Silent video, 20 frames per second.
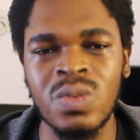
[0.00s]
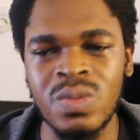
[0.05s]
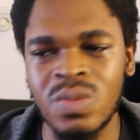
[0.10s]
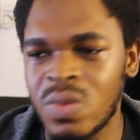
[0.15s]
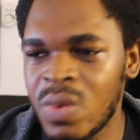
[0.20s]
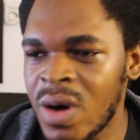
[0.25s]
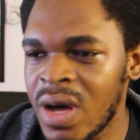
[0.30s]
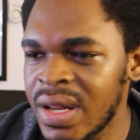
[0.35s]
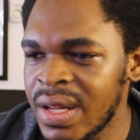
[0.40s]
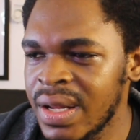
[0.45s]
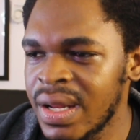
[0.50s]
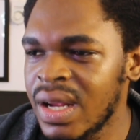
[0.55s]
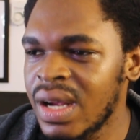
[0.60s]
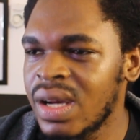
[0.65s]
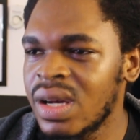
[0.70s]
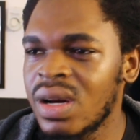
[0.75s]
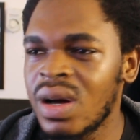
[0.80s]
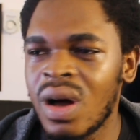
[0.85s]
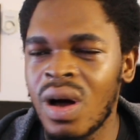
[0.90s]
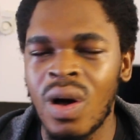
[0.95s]
what
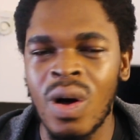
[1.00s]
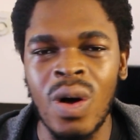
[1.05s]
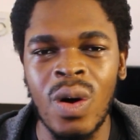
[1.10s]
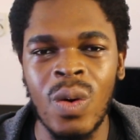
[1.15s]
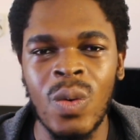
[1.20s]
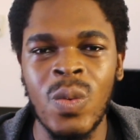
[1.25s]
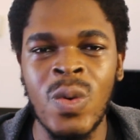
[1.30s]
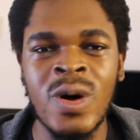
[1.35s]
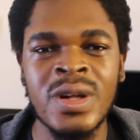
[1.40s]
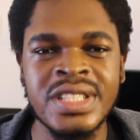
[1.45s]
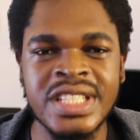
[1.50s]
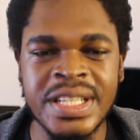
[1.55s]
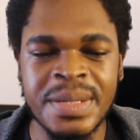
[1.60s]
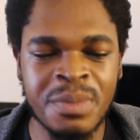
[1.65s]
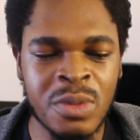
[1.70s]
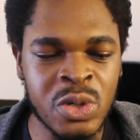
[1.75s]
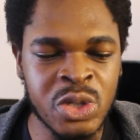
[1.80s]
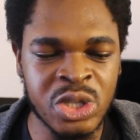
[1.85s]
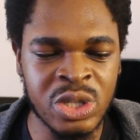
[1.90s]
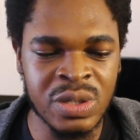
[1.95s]
What's
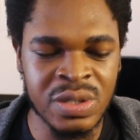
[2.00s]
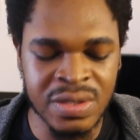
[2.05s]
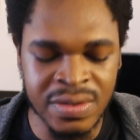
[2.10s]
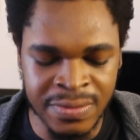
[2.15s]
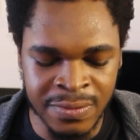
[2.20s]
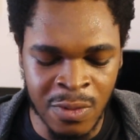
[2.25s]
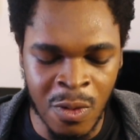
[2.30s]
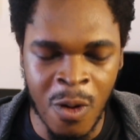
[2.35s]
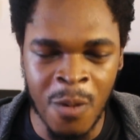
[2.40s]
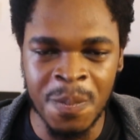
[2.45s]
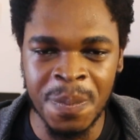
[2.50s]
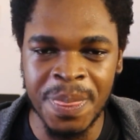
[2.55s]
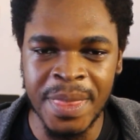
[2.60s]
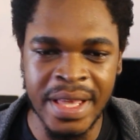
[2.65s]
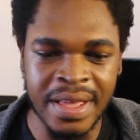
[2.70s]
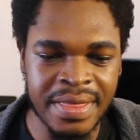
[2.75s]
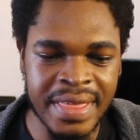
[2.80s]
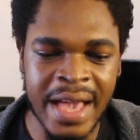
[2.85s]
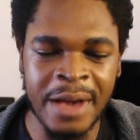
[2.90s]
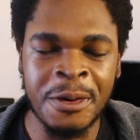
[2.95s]
emotions for?
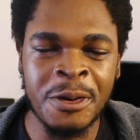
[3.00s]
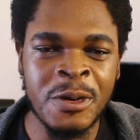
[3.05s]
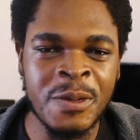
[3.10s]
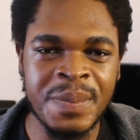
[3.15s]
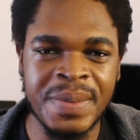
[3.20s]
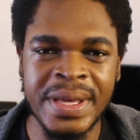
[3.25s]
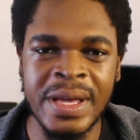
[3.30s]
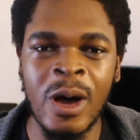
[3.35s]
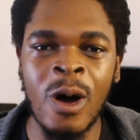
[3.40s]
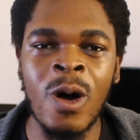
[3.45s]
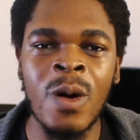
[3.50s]
They're going to be